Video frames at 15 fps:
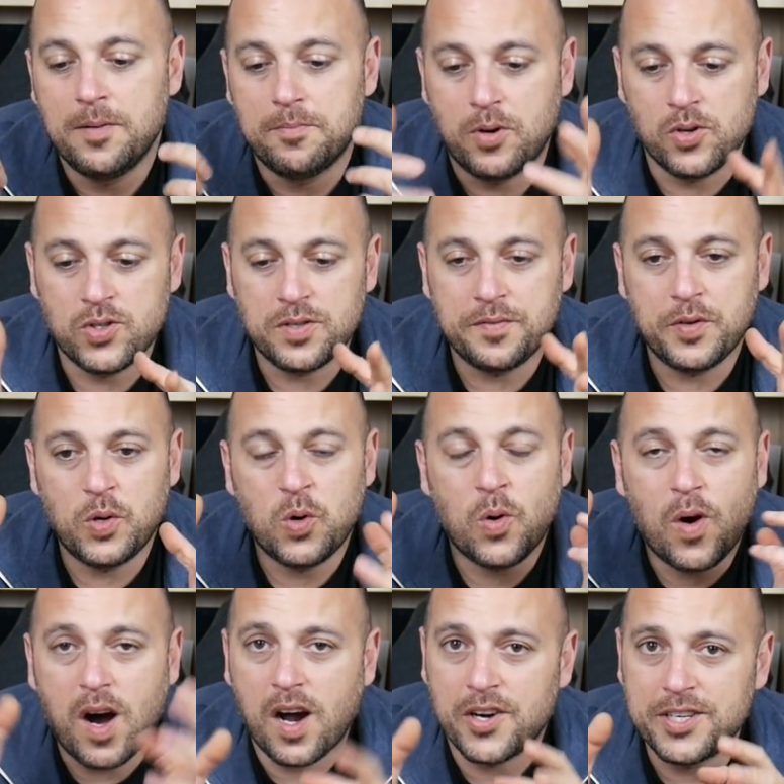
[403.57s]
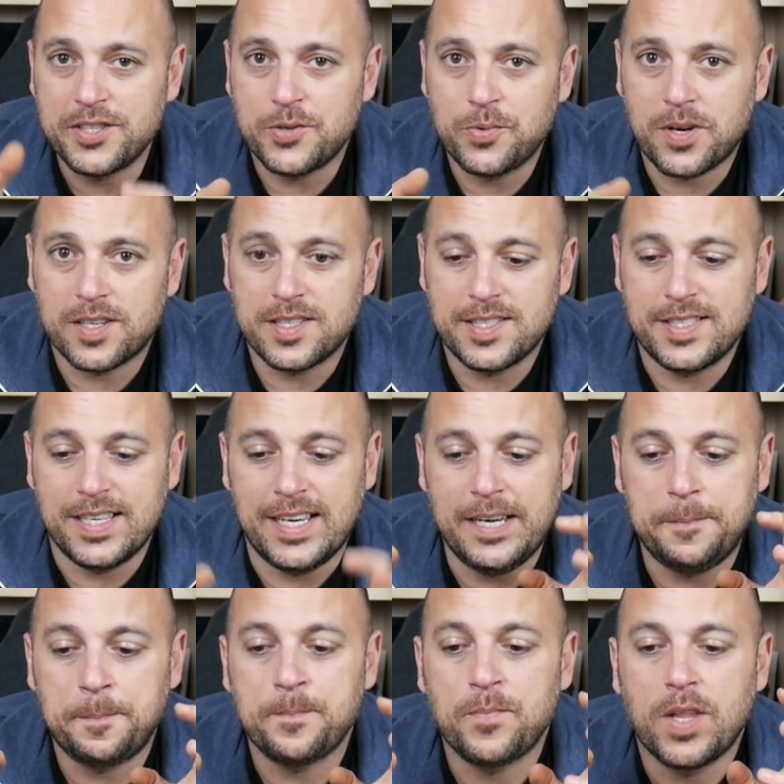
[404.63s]
most of you who are into
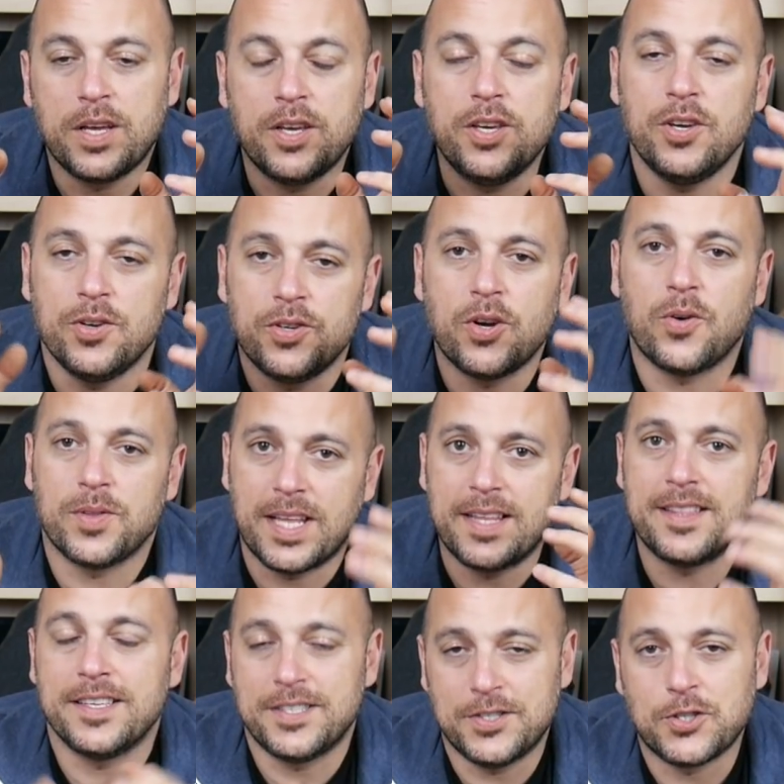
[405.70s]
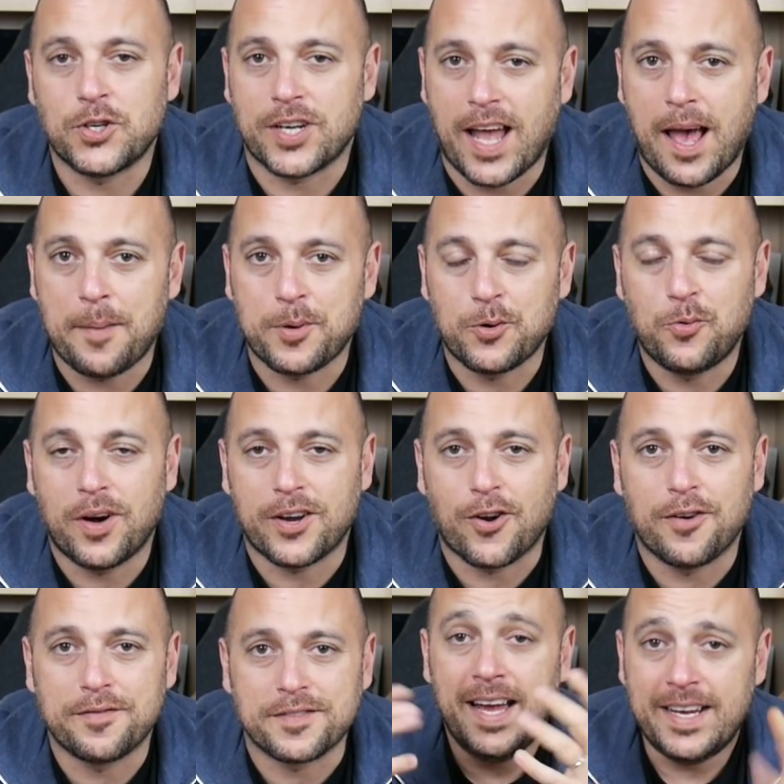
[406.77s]
RC, you know that this is going to happen quite
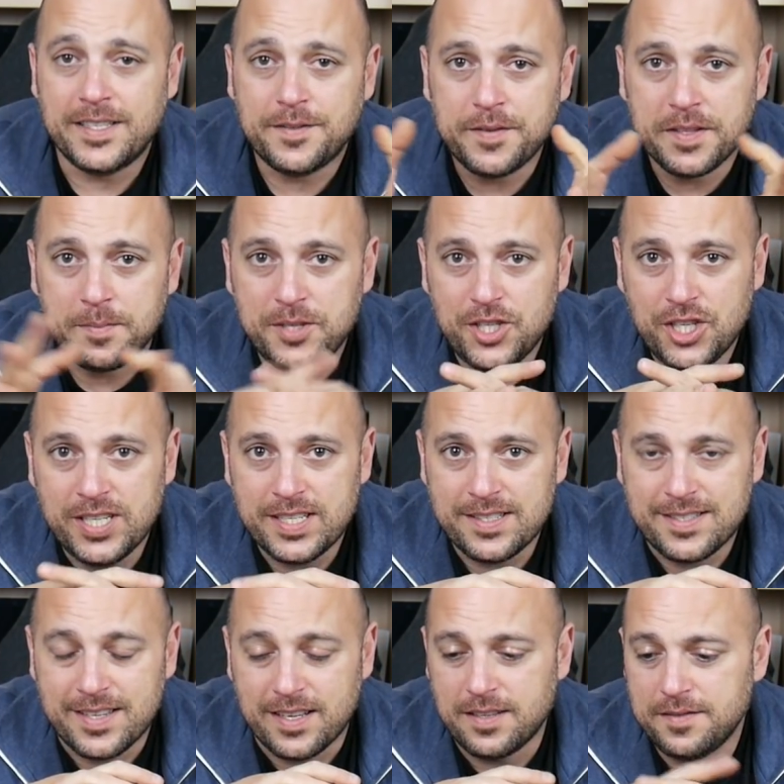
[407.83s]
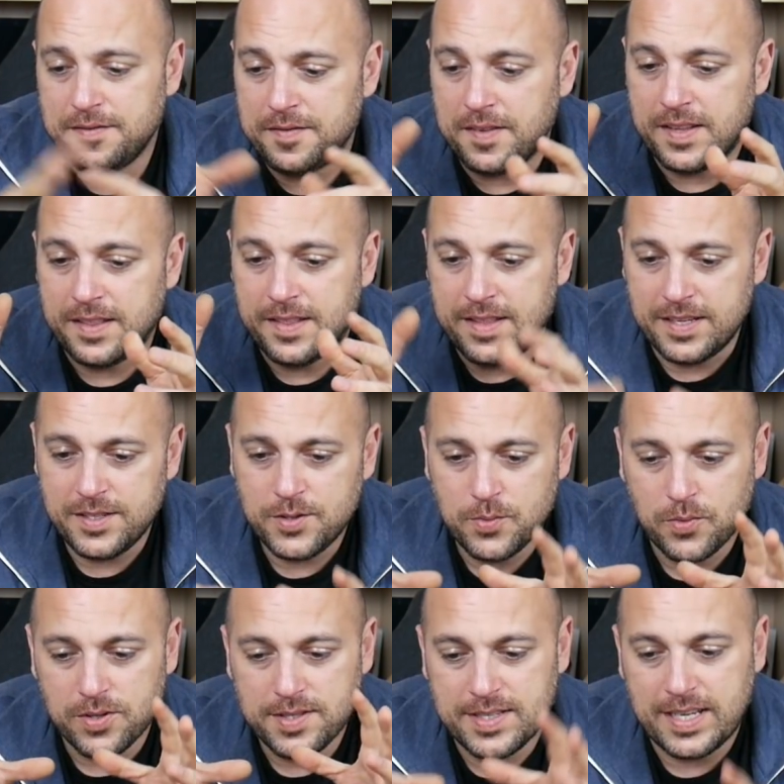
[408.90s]
often. As for the machine itself, this
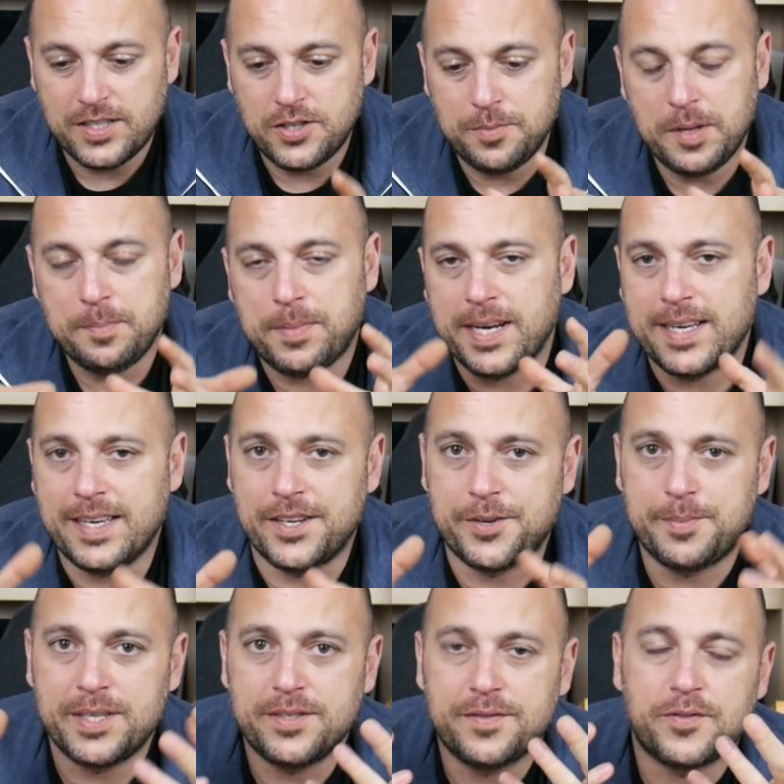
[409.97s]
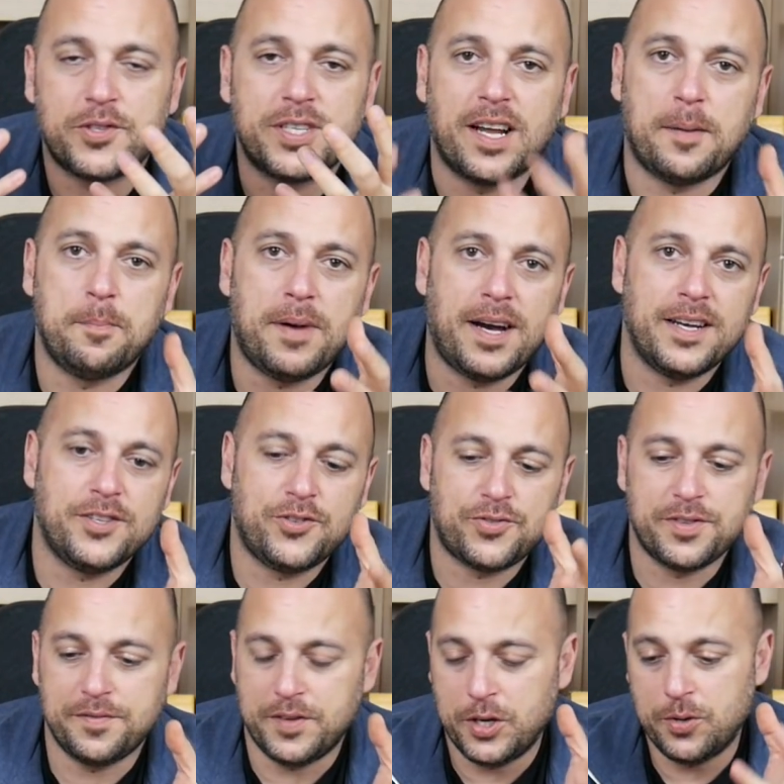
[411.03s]
was sent to me by GearBest for a non-biased
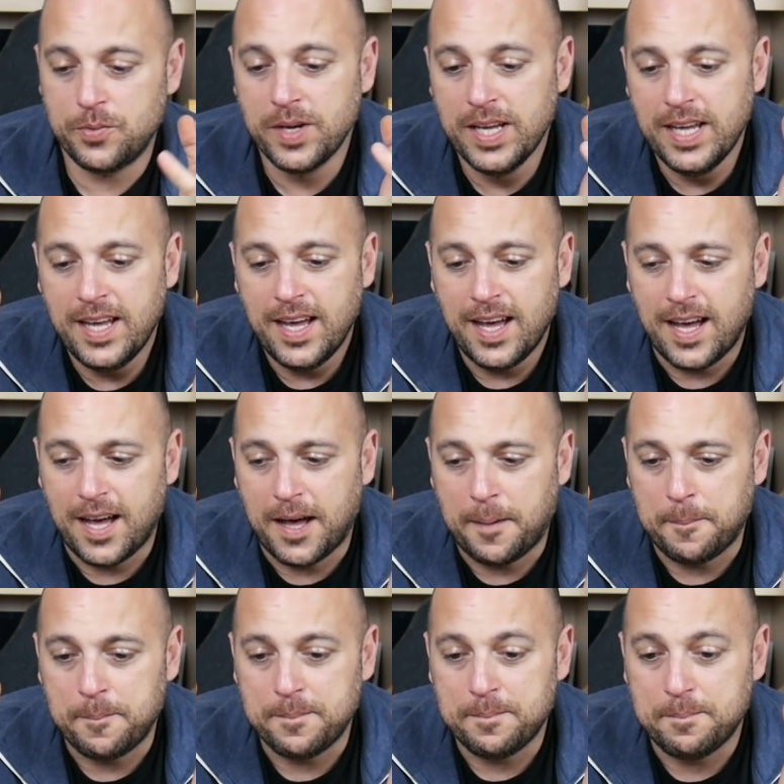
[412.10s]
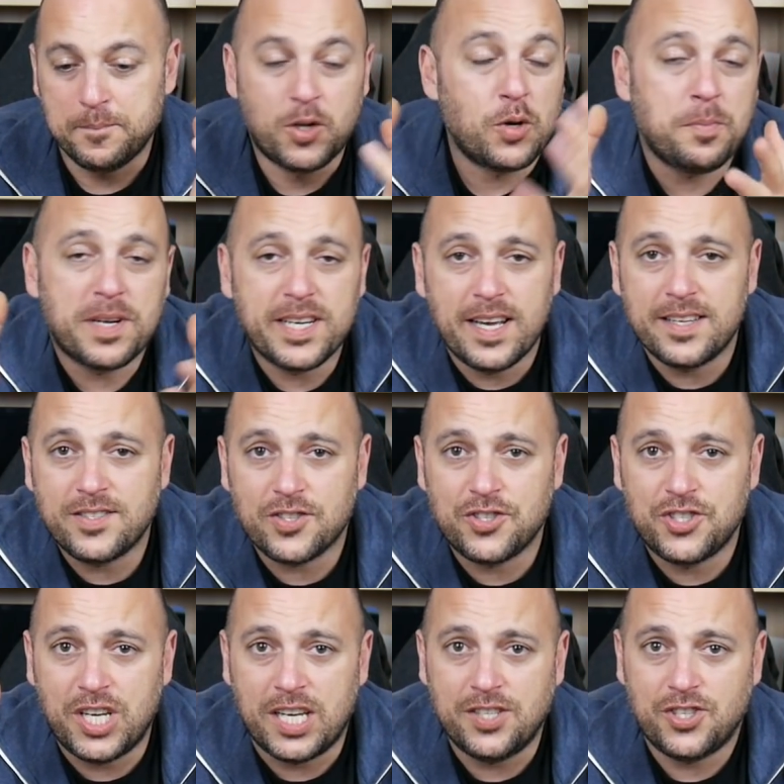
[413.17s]
review. No money has
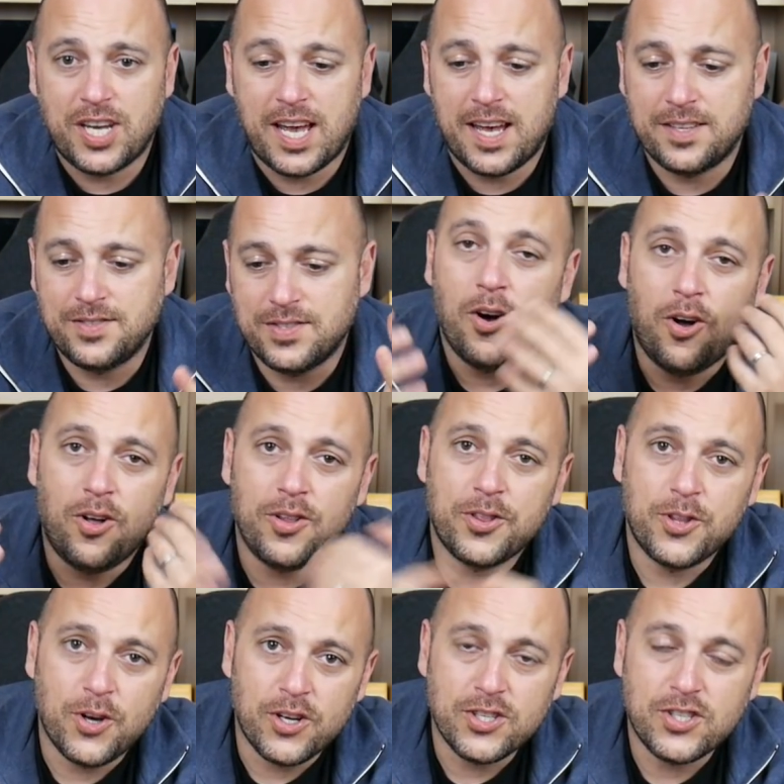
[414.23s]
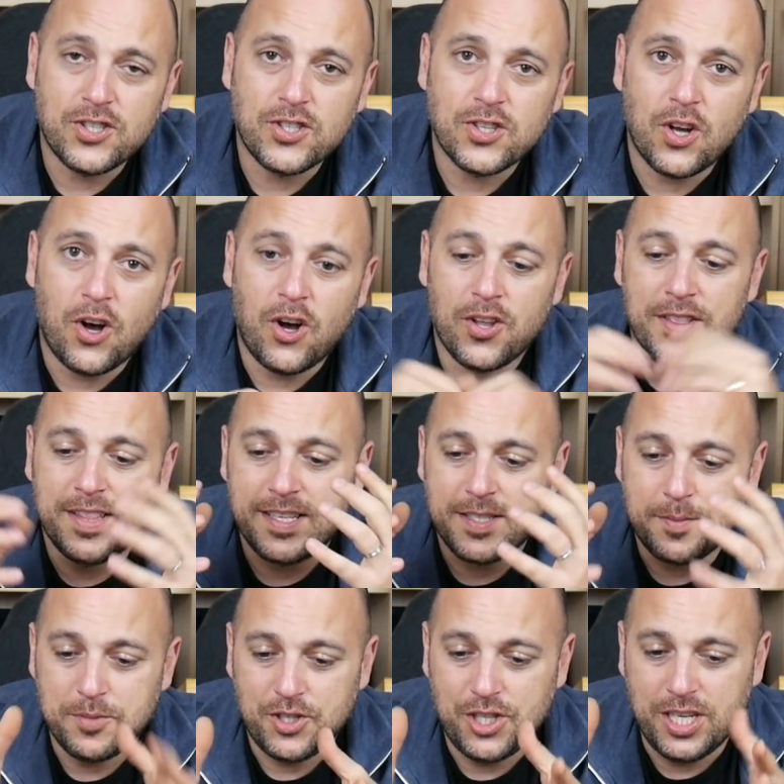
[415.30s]
exchanged hands. All thoughts on
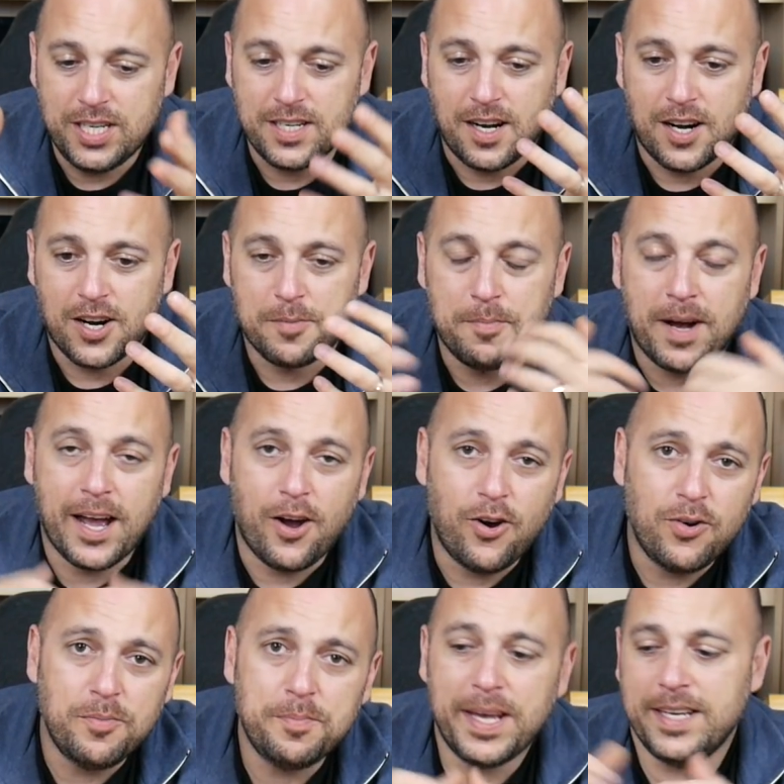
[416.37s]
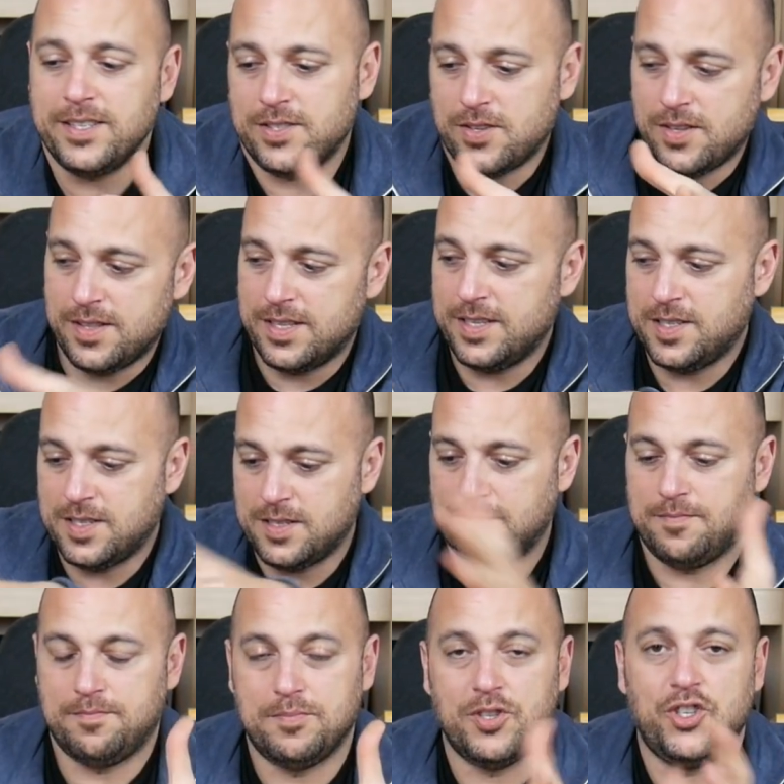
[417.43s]
this machine are my own based on
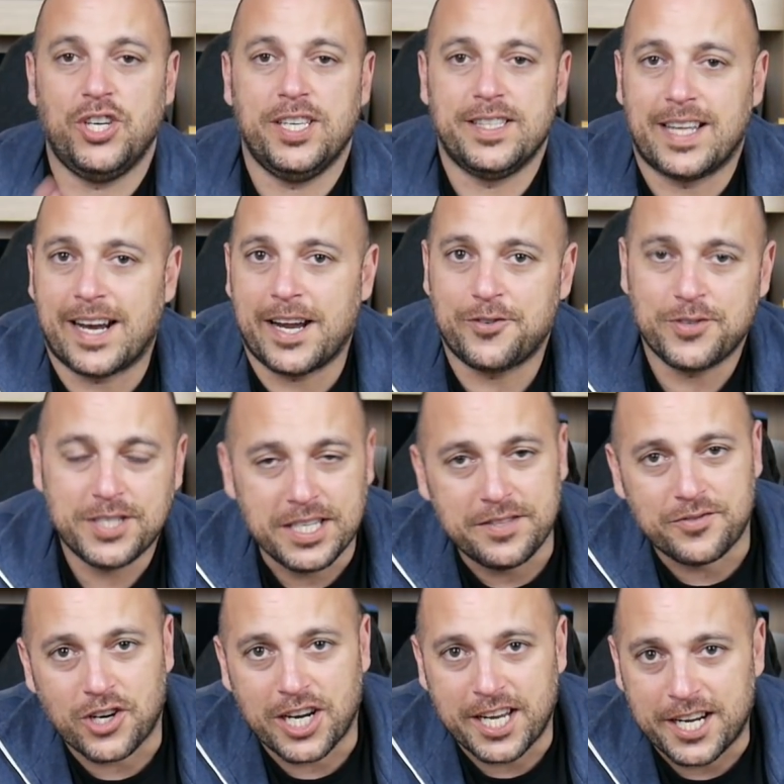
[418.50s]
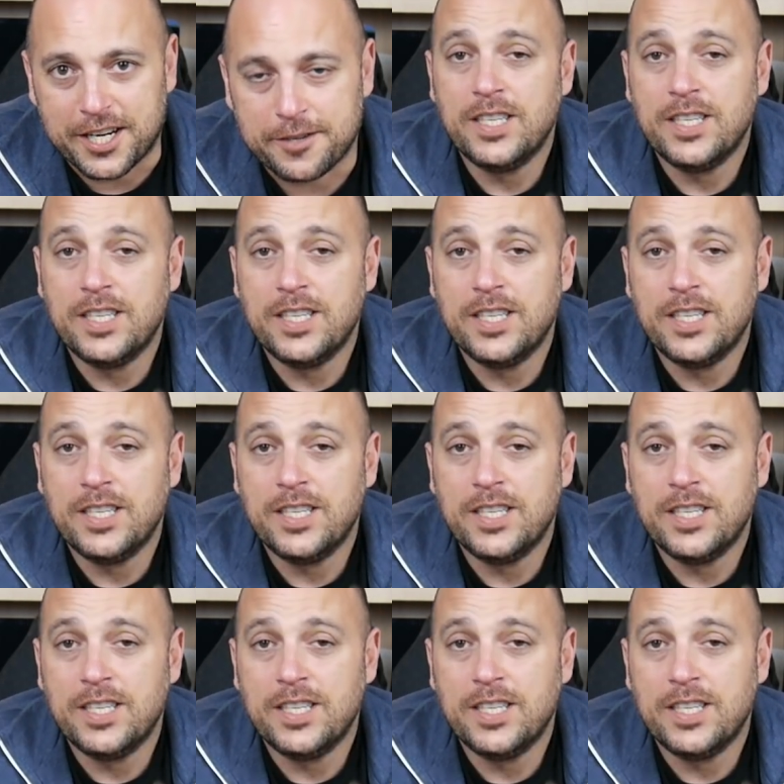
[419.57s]
this machine that I received right here.